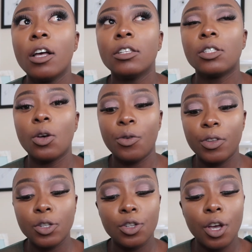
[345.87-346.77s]
so
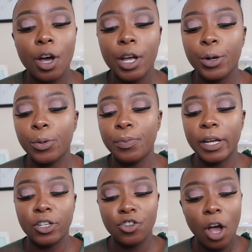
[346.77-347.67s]
this year it will be
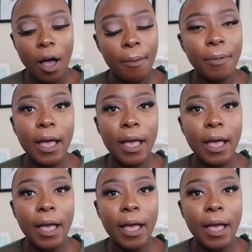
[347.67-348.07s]
a job